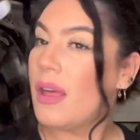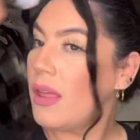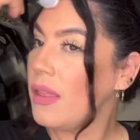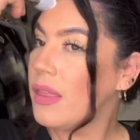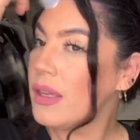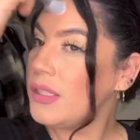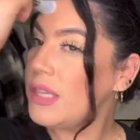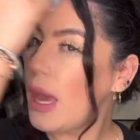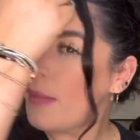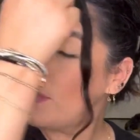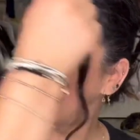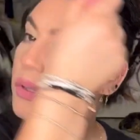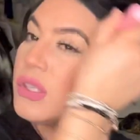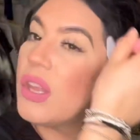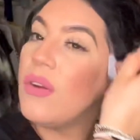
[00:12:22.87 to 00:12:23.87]
the
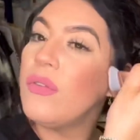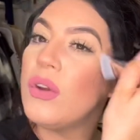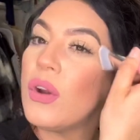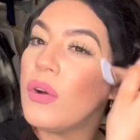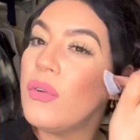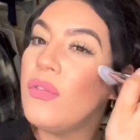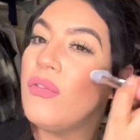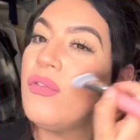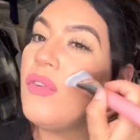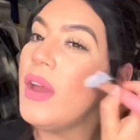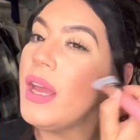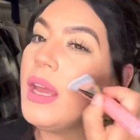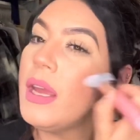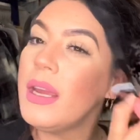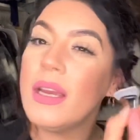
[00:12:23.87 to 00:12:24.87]
temples of your
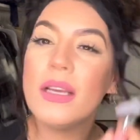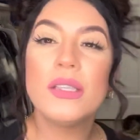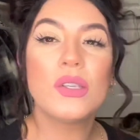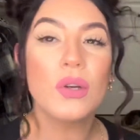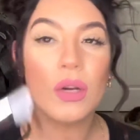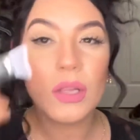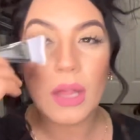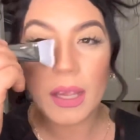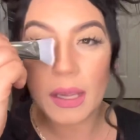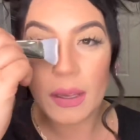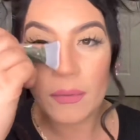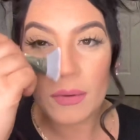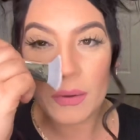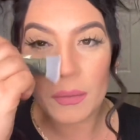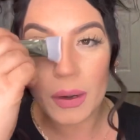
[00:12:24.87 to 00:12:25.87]
face or like
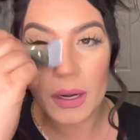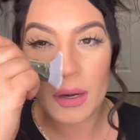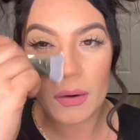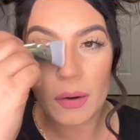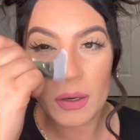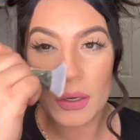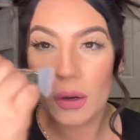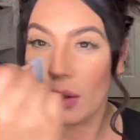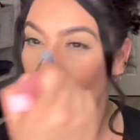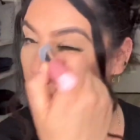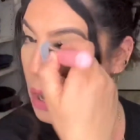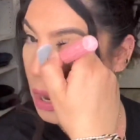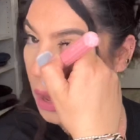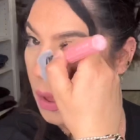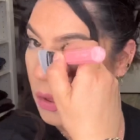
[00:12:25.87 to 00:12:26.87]
even right here on your
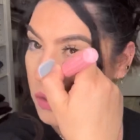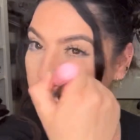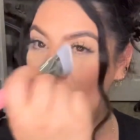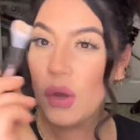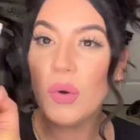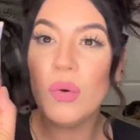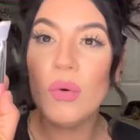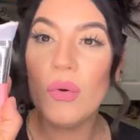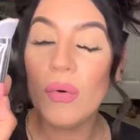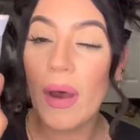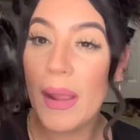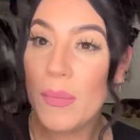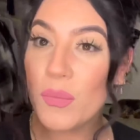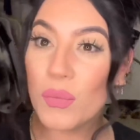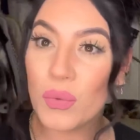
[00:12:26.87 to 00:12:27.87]
nose. Oh,
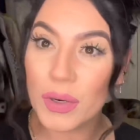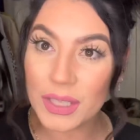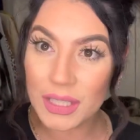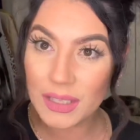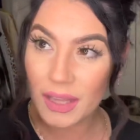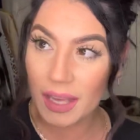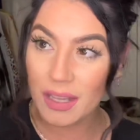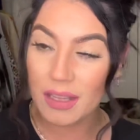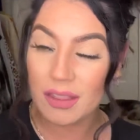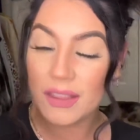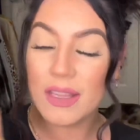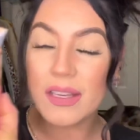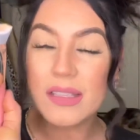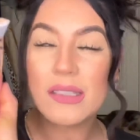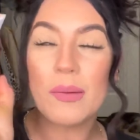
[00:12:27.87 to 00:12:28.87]
I'm really liking
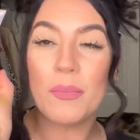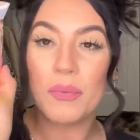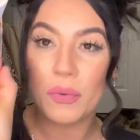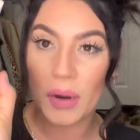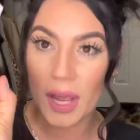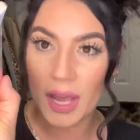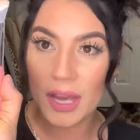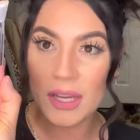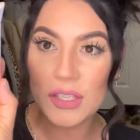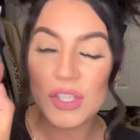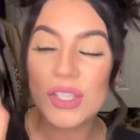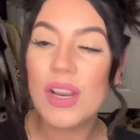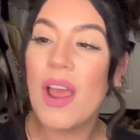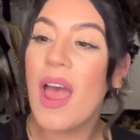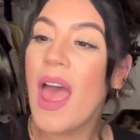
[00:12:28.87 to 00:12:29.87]
this
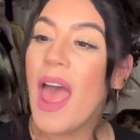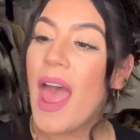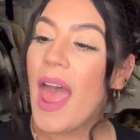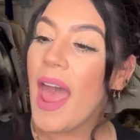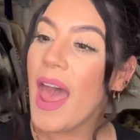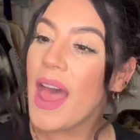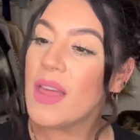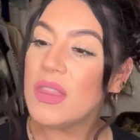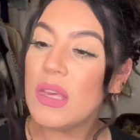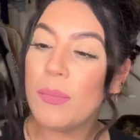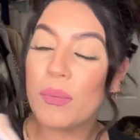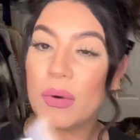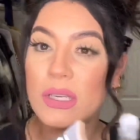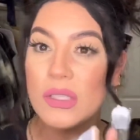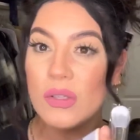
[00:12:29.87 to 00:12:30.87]
brush. And the
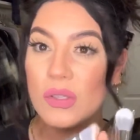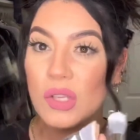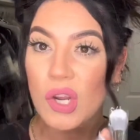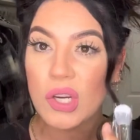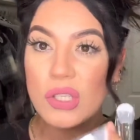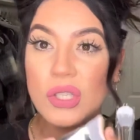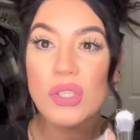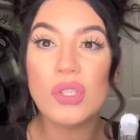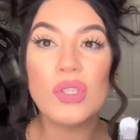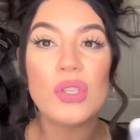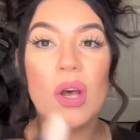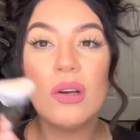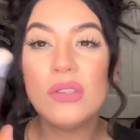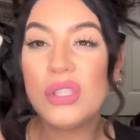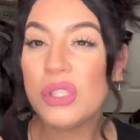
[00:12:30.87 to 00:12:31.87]
bristles are
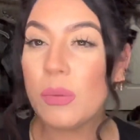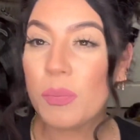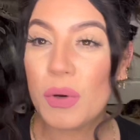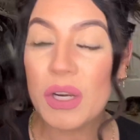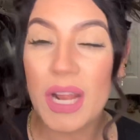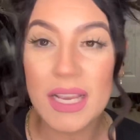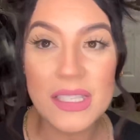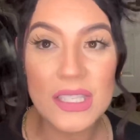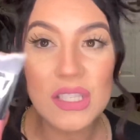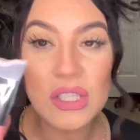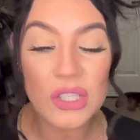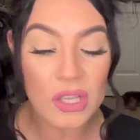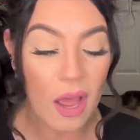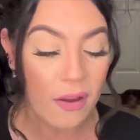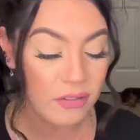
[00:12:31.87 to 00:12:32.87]
so super nice and
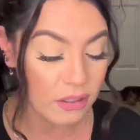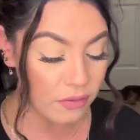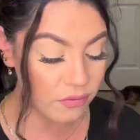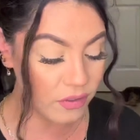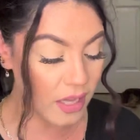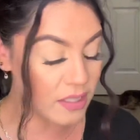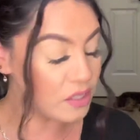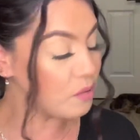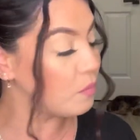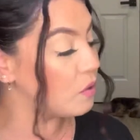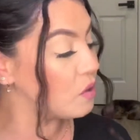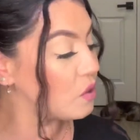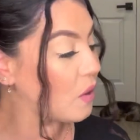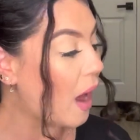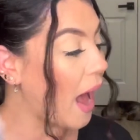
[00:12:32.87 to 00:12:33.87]
soft and
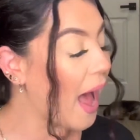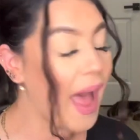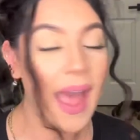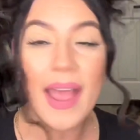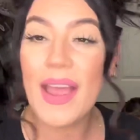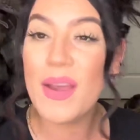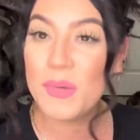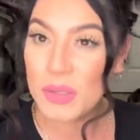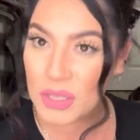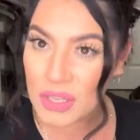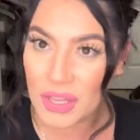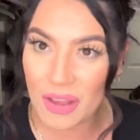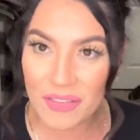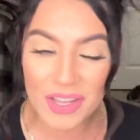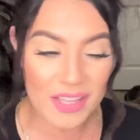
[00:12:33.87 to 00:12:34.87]
flexible. So I am
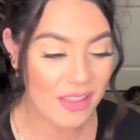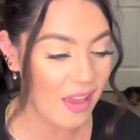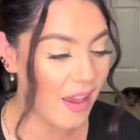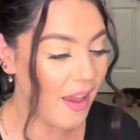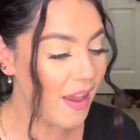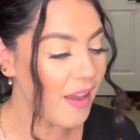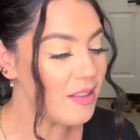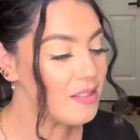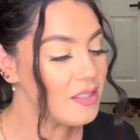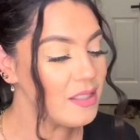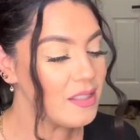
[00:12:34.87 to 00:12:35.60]
loving that.